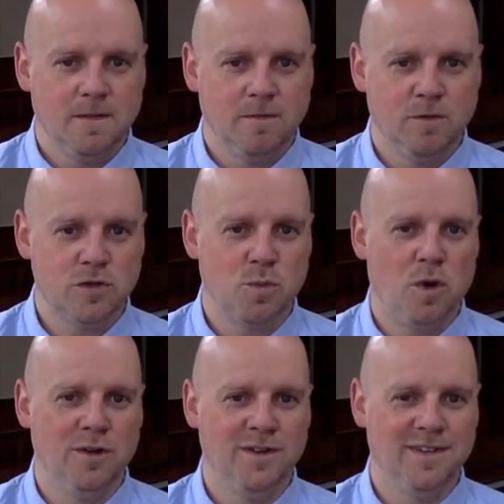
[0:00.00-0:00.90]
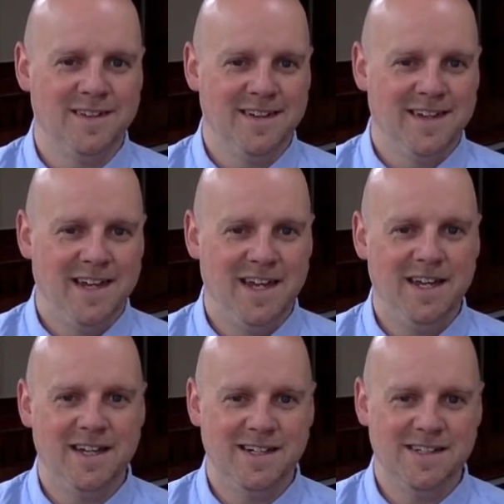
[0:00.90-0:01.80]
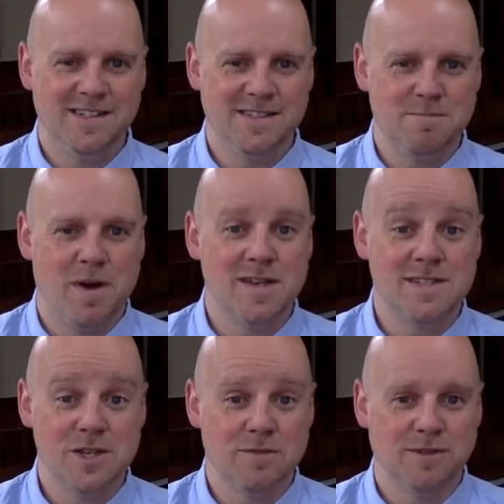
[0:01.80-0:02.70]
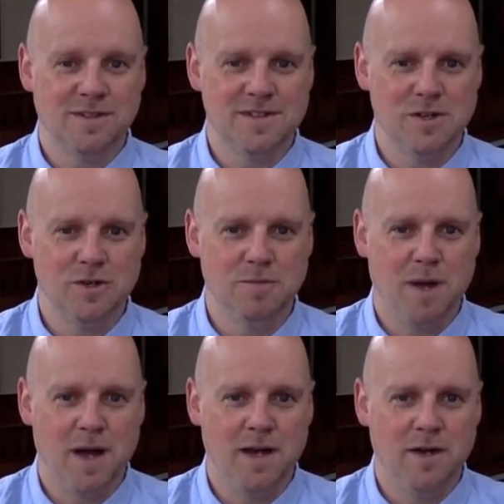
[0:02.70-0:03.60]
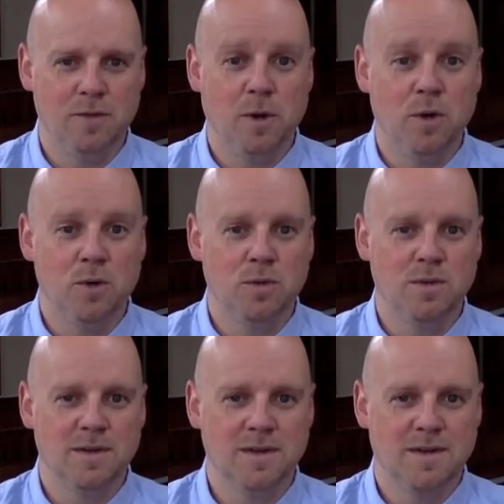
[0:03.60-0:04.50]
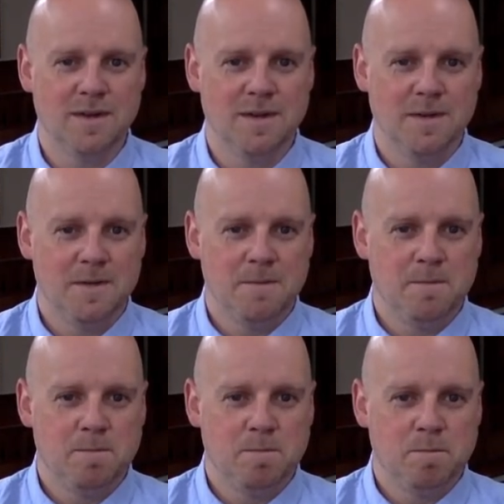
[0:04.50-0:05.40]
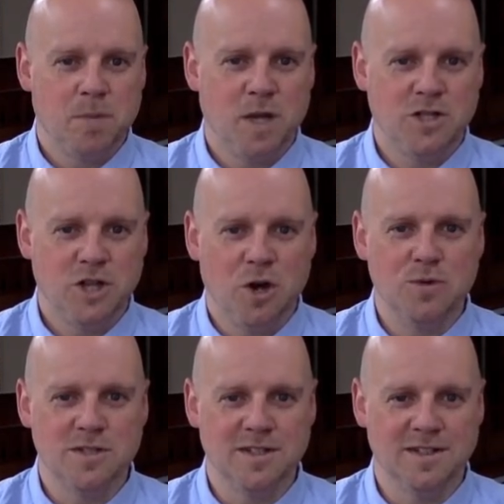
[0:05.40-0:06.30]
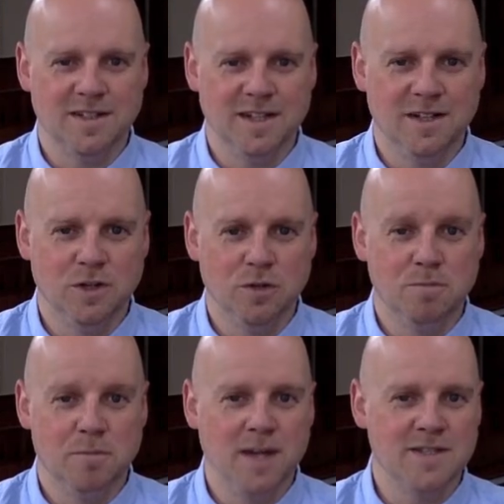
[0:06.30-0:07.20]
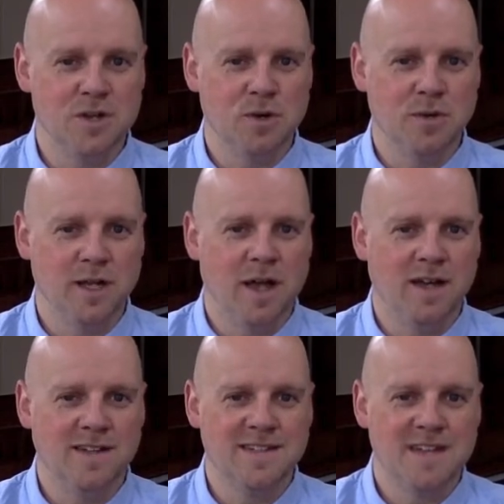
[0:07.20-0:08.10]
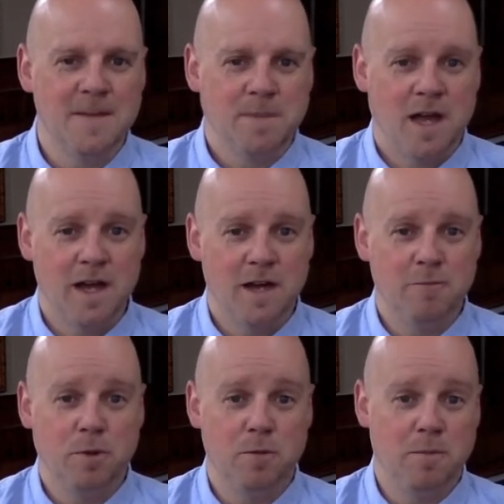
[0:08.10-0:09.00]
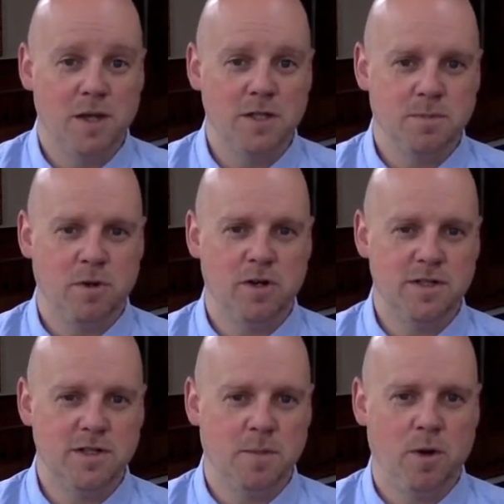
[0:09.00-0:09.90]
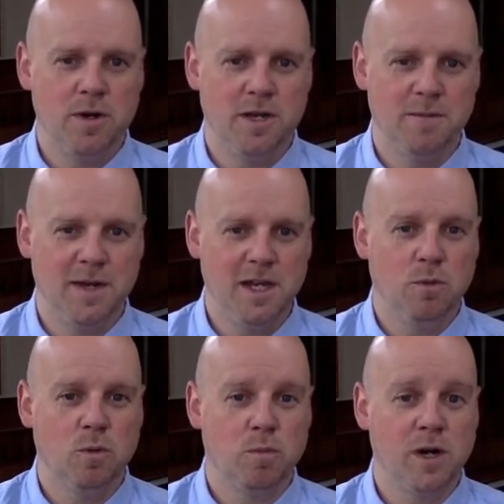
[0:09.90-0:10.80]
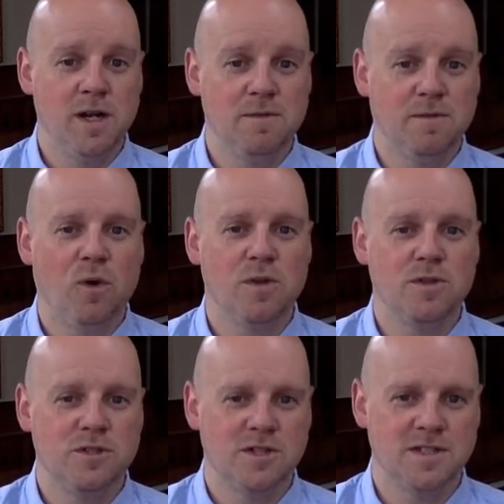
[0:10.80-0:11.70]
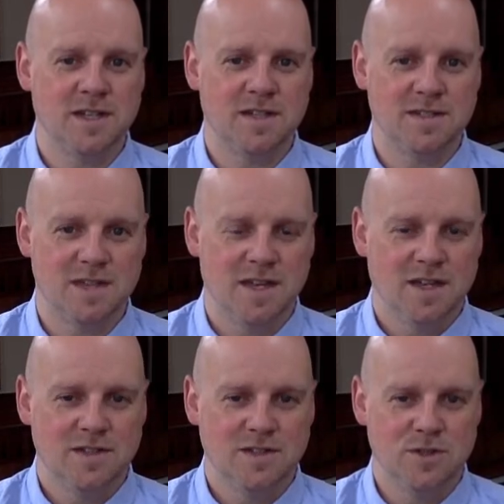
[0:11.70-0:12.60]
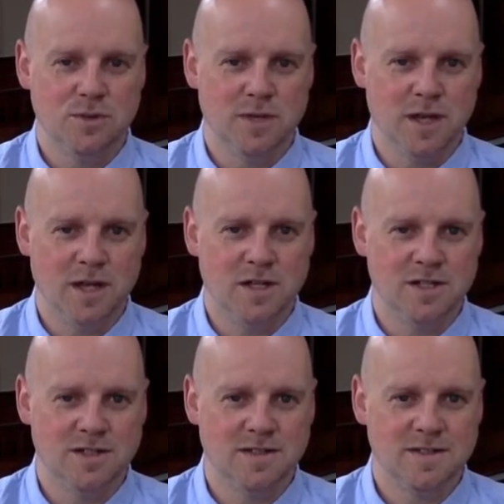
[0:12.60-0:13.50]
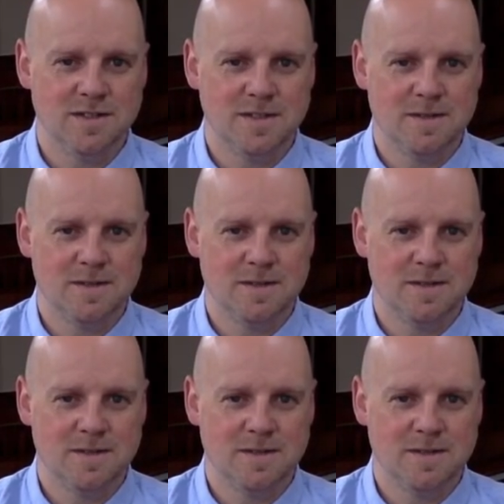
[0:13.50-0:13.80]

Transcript: Verse 1, "Here is my servant whom I uphold, my chosen in whom my soul delights. I have put my spirit upon him. He will bring forth justice to the nations."